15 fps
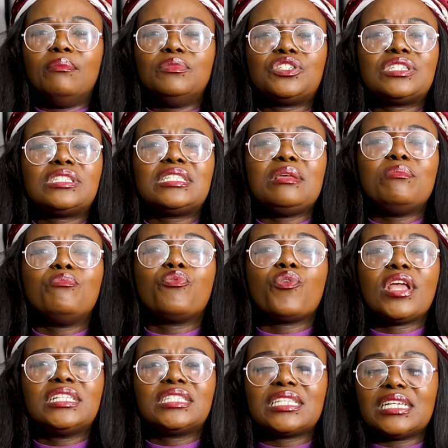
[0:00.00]
just
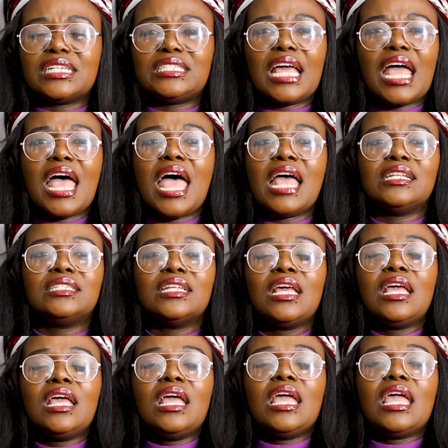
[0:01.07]
embrace it, and
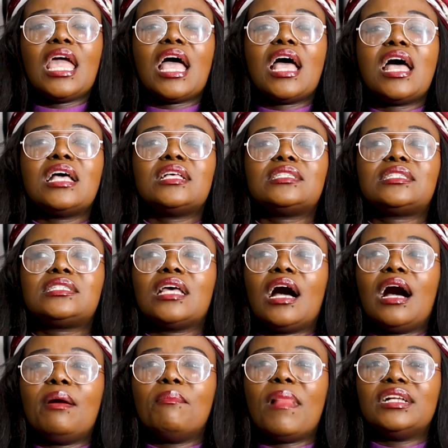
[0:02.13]
as
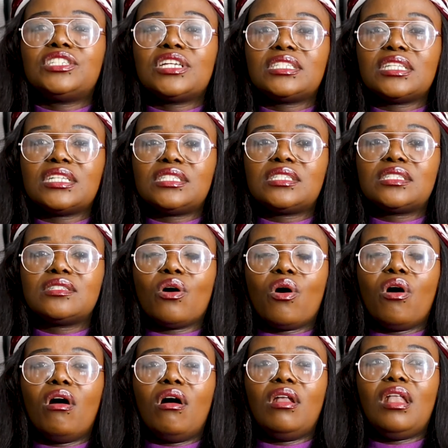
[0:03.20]
much as it's
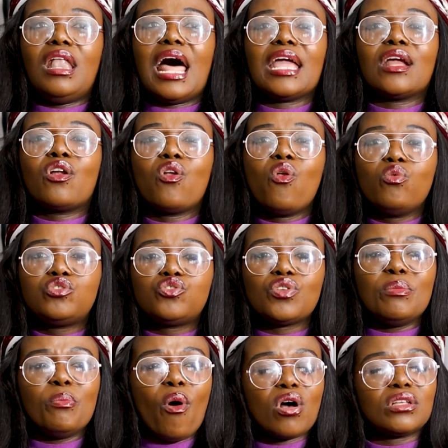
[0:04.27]
like close to
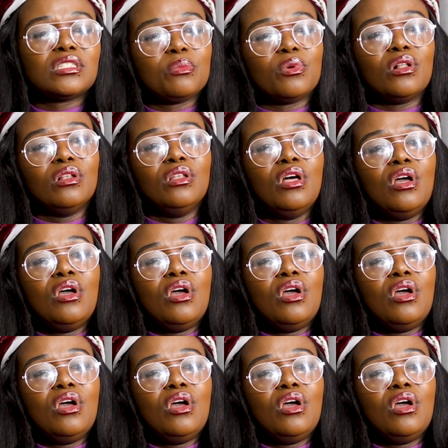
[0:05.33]
impossible,